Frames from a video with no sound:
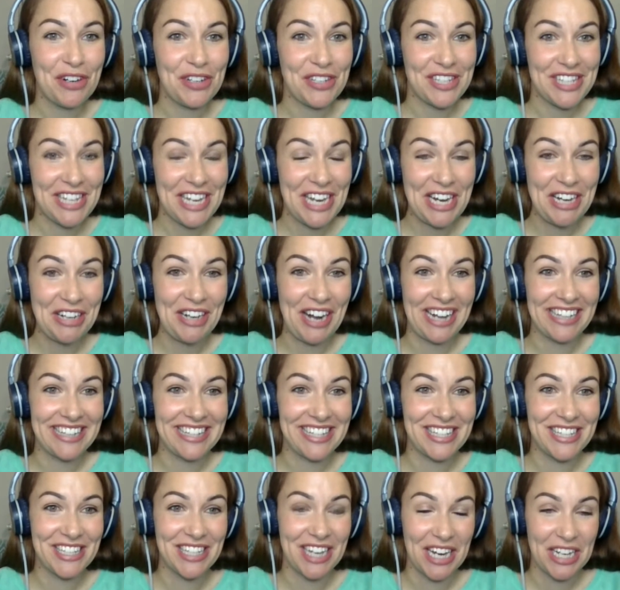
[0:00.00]
for us here
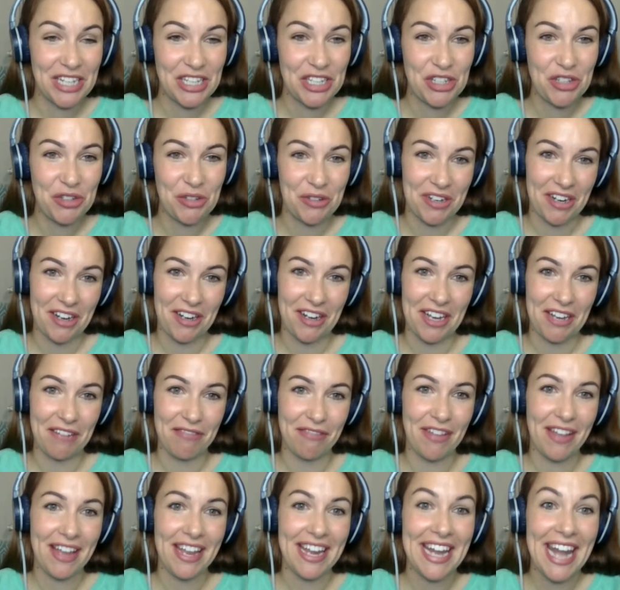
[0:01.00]
at Stage Door
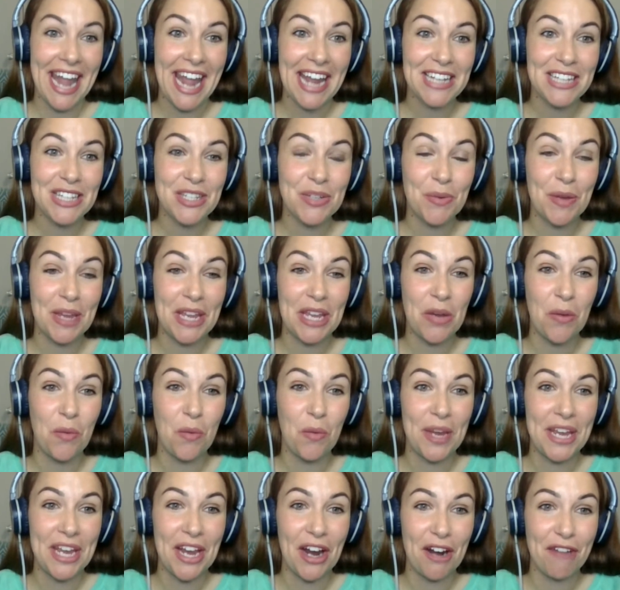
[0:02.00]
Live. Next week,
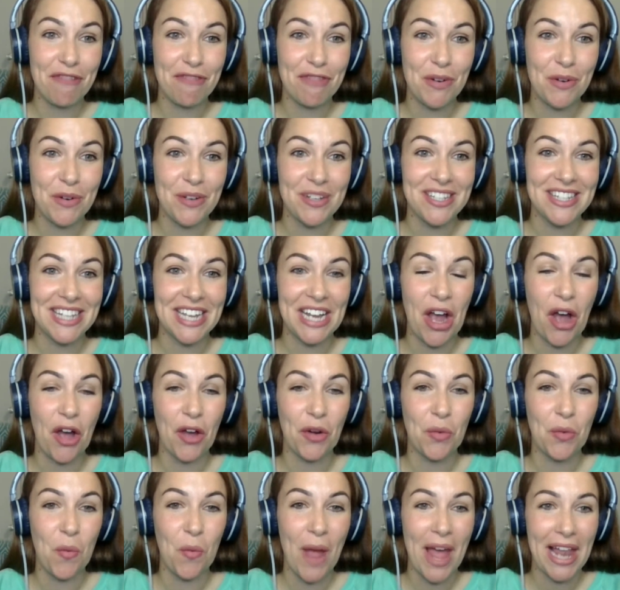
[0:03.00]
we are focusing
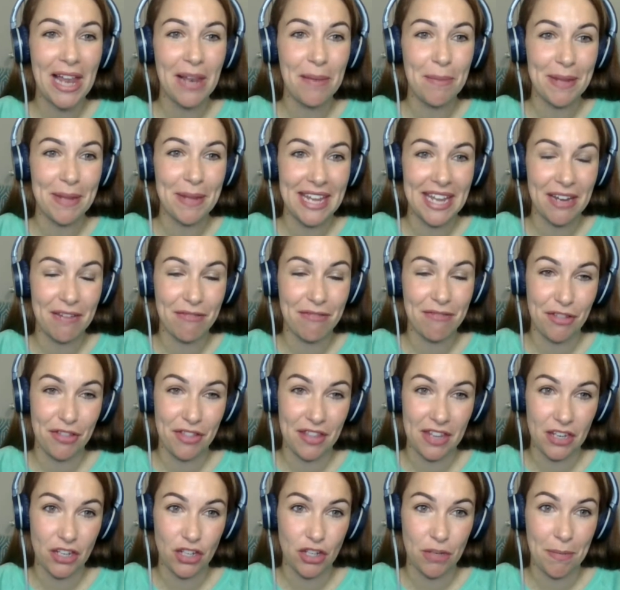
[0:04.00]
on well-being for
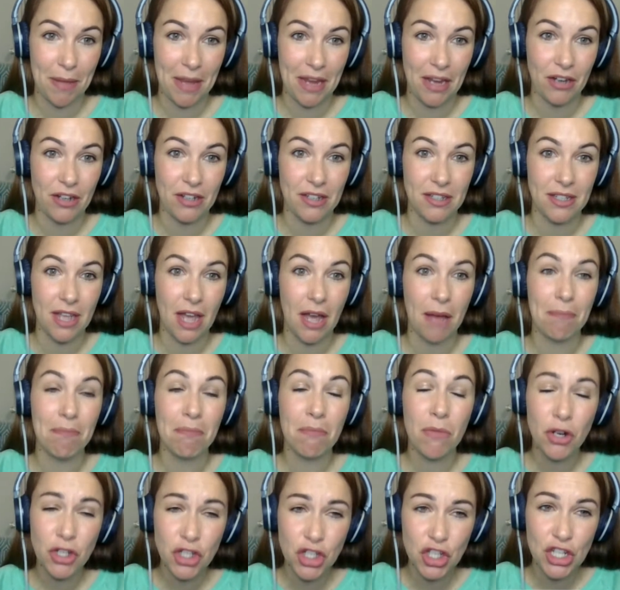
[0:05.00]
theatre makers, a
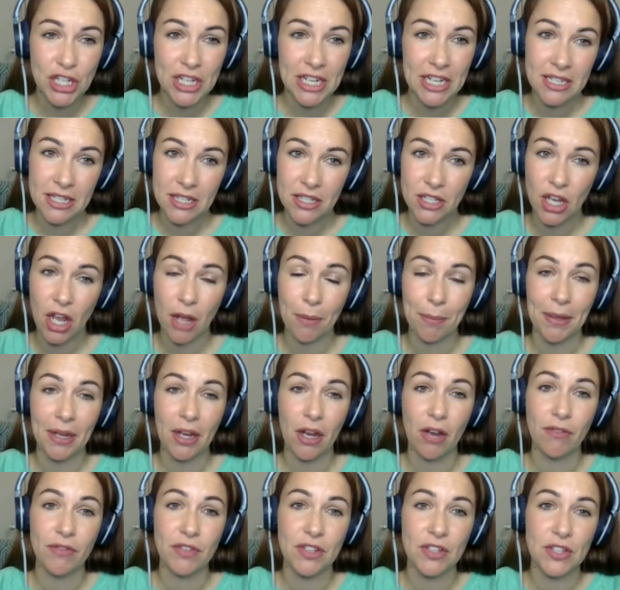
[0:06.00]
much-needed
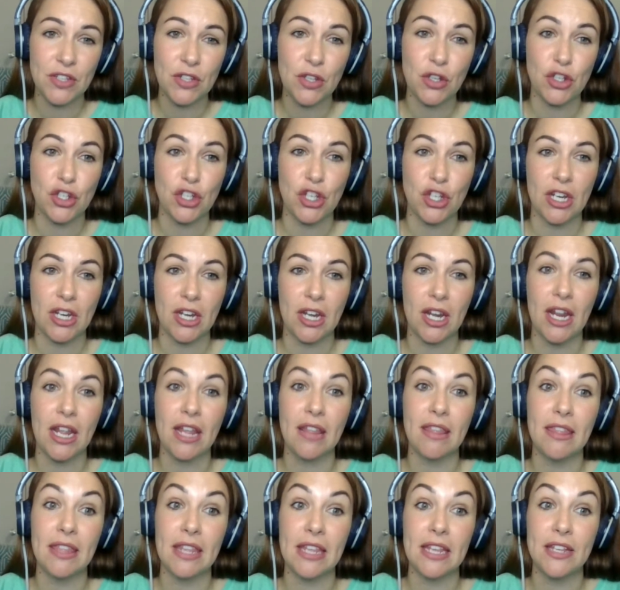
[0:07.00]
topic of discussion
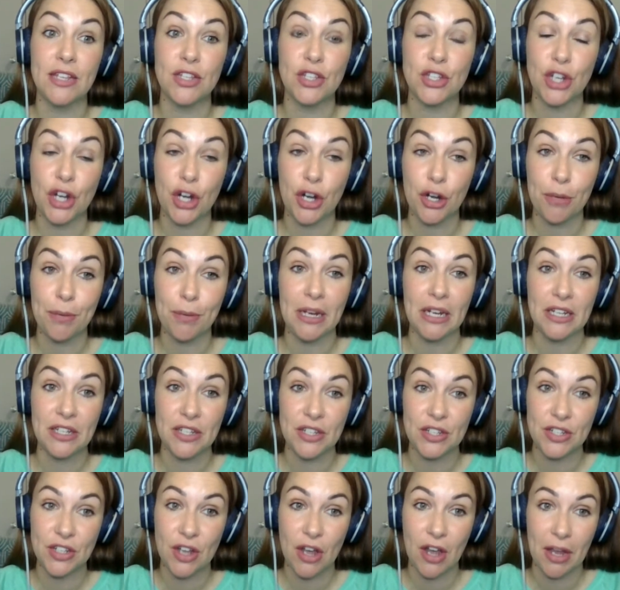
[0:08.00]
in these
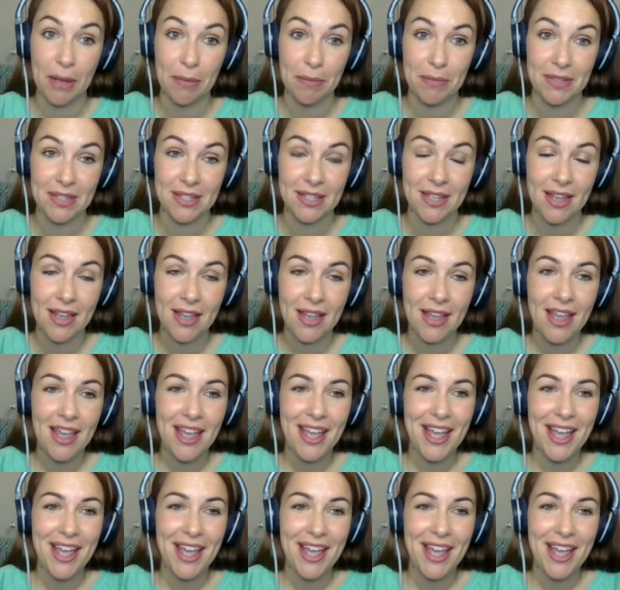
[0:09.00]
turbulent times.